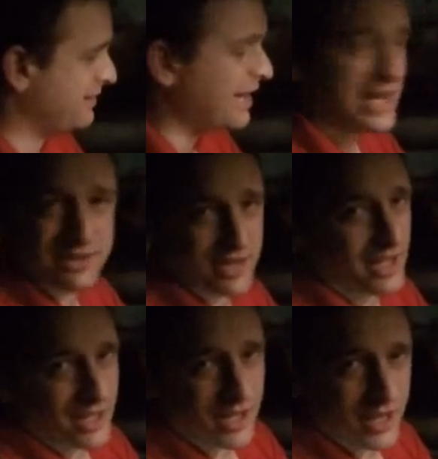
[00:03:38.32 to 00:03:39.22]

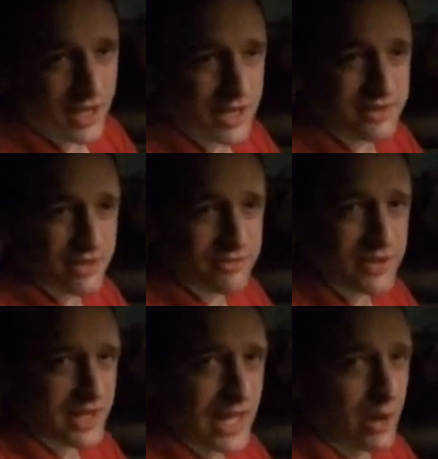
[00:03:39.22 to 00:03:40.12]
I
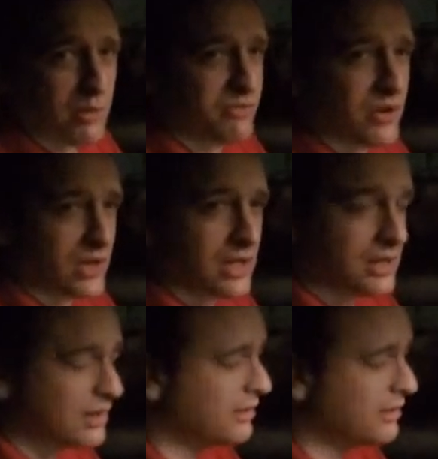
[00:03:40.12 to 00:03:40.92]
definitely hang out with Fergie.